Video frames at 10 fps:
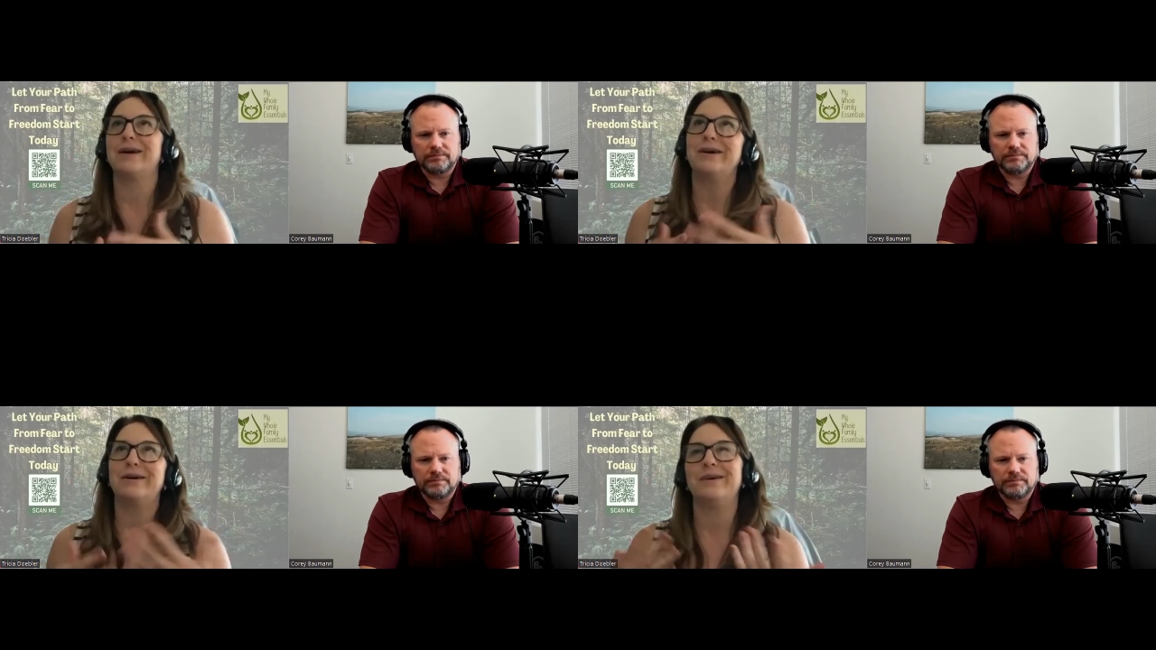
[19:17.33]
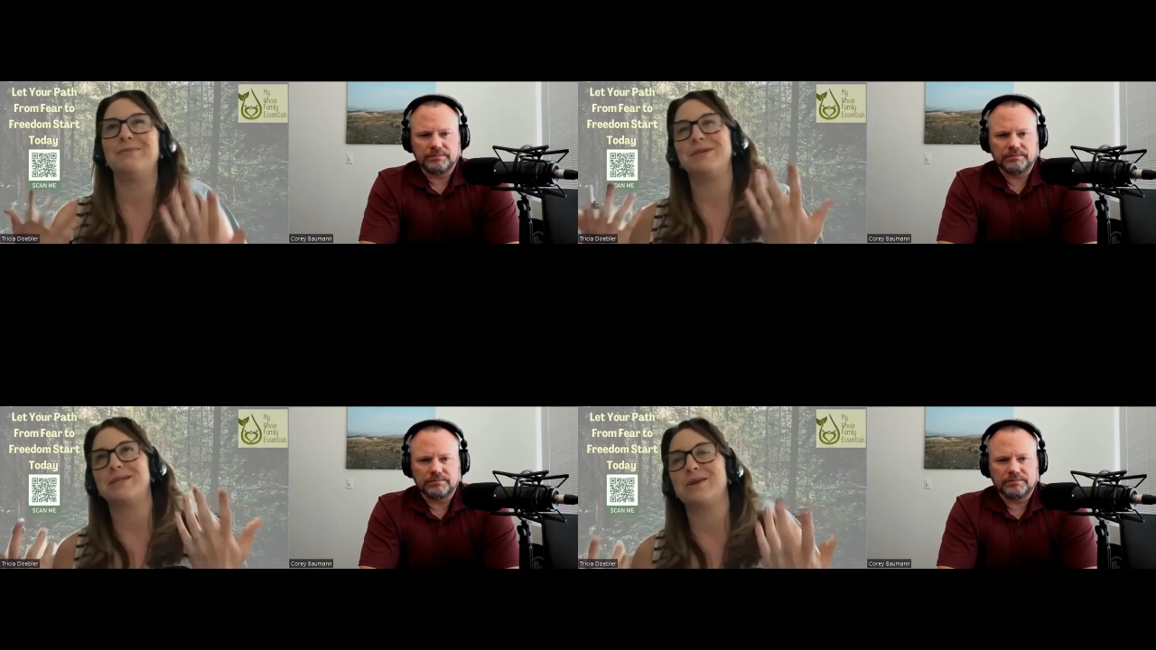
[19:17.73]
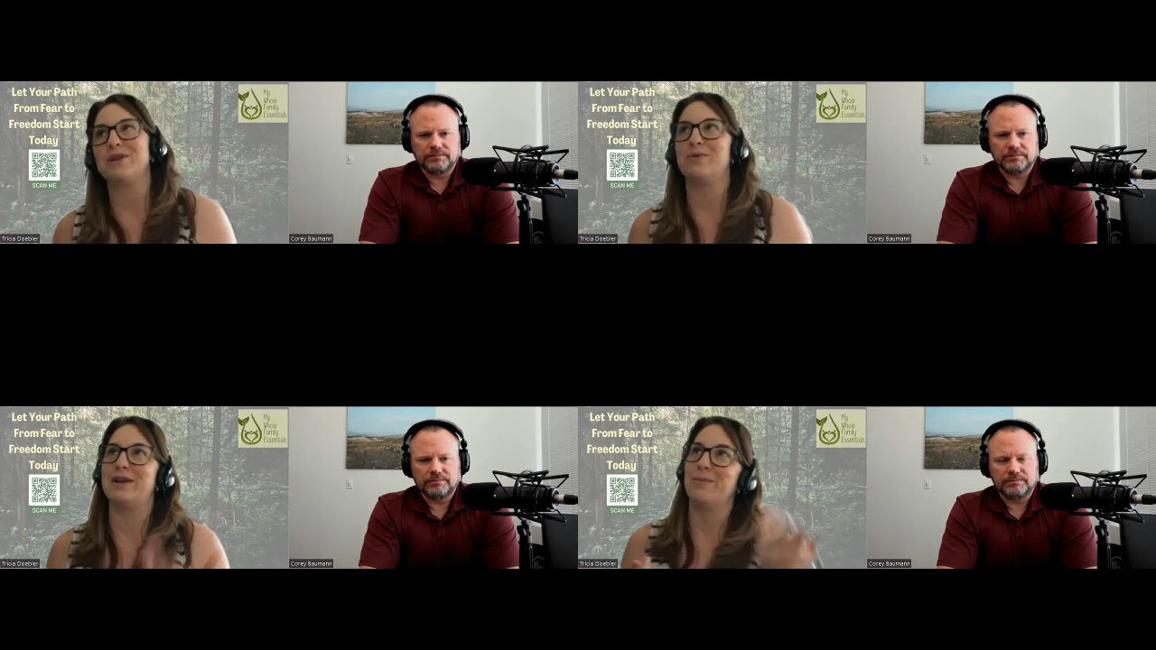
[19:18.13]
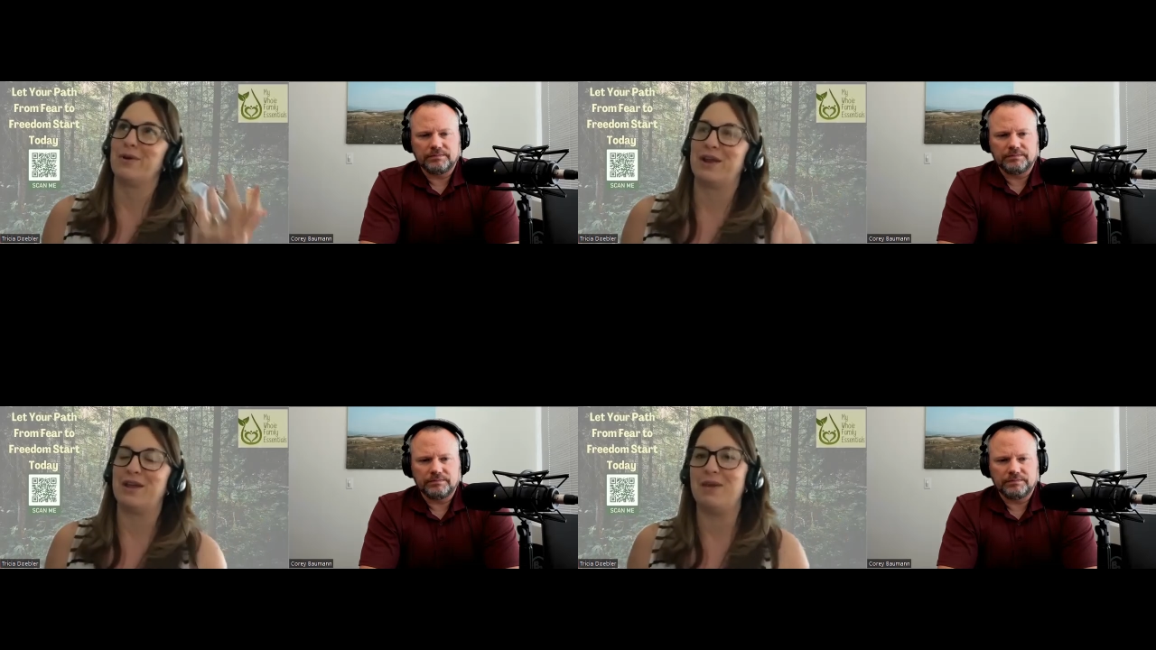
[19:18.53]
Speaker 1: oh, I'm just going to a
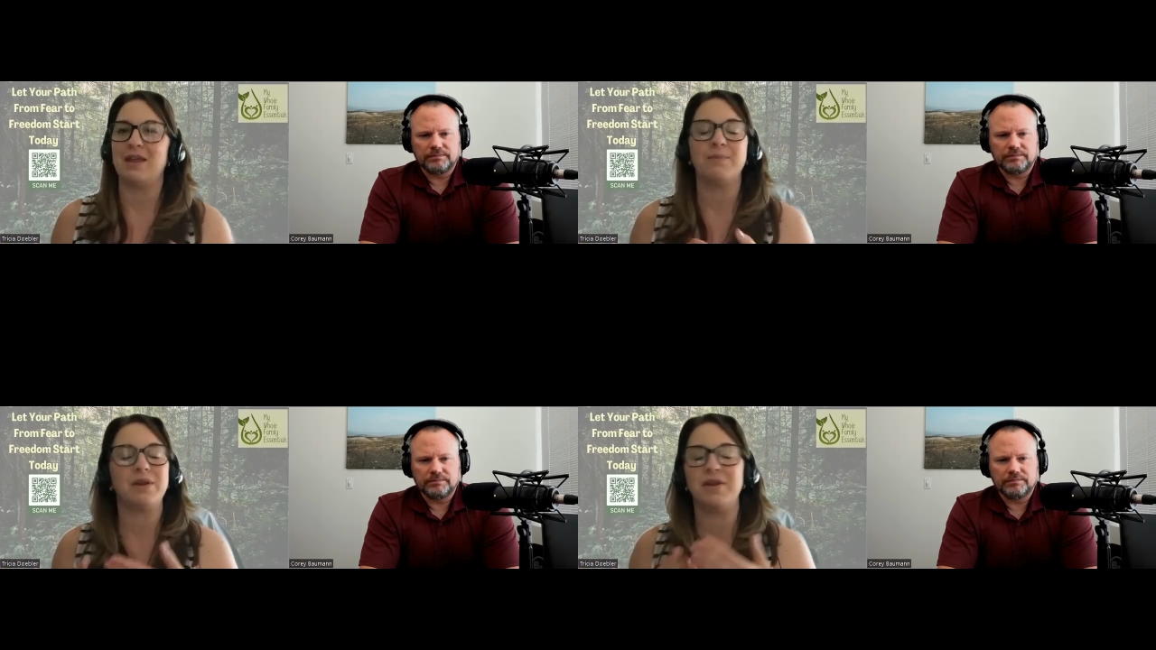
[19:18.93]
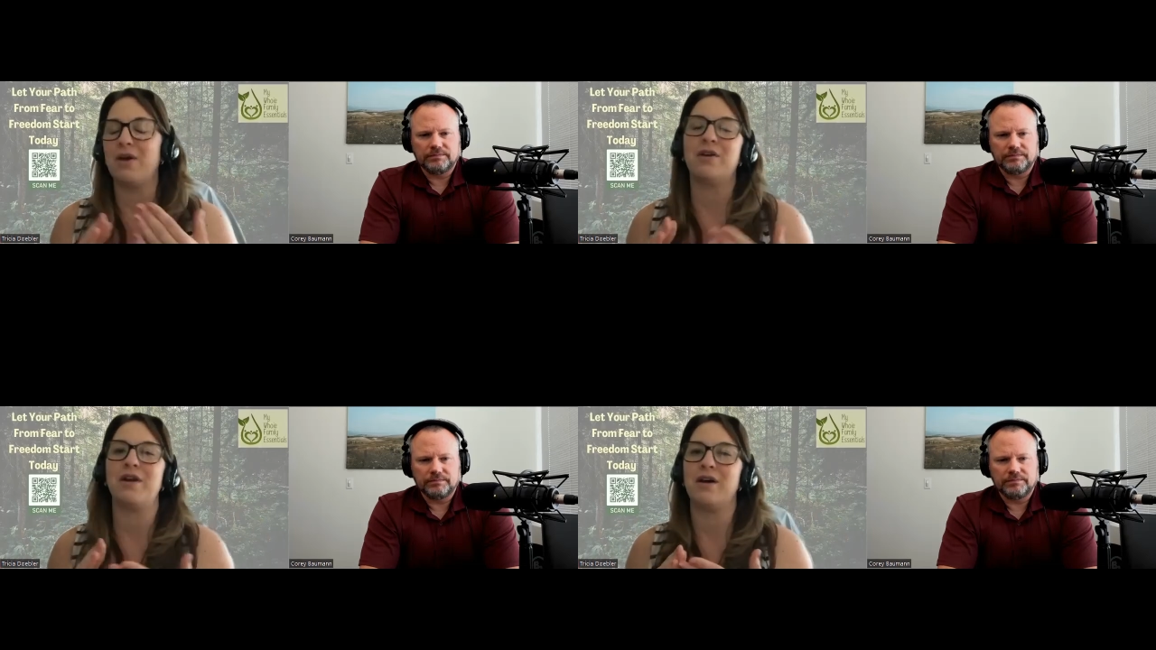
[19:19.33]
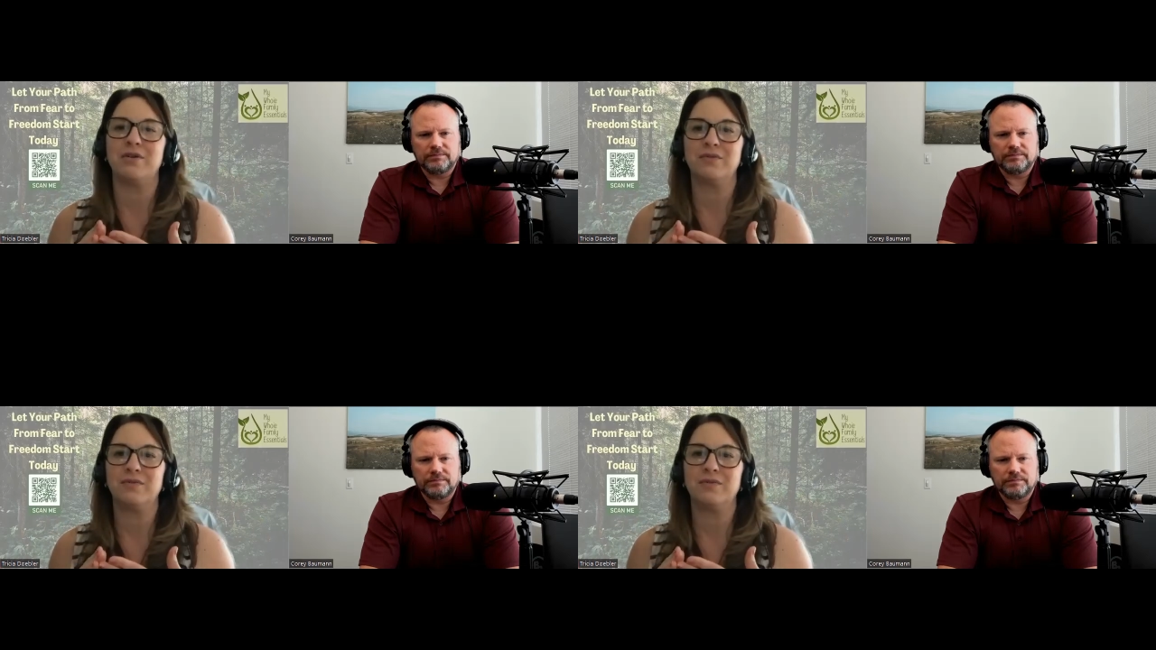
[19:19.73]
networking meeting. But no, no, no.